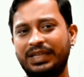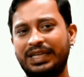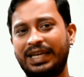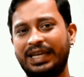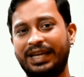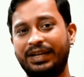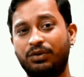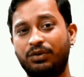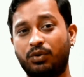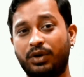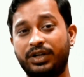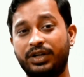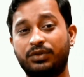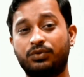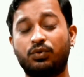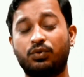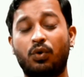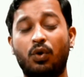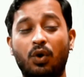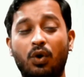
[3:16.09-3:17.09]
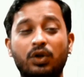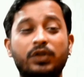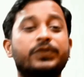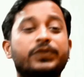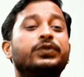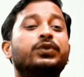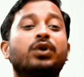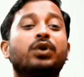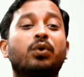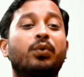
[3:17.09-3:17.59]
the Android is
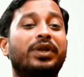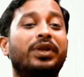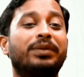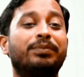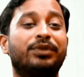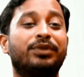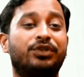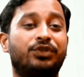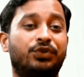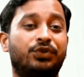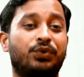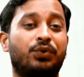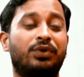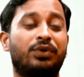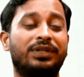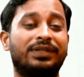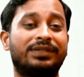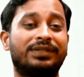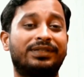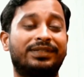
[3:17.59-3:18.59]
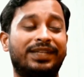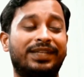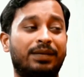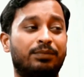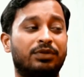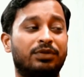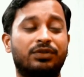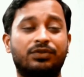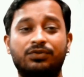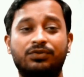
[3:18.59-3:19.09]
also a very mature and
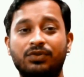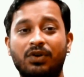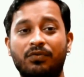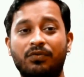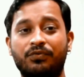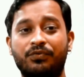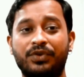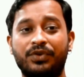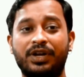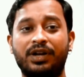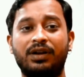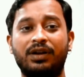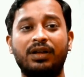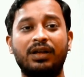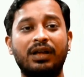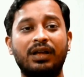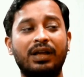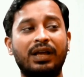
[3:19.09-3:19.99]
stable software,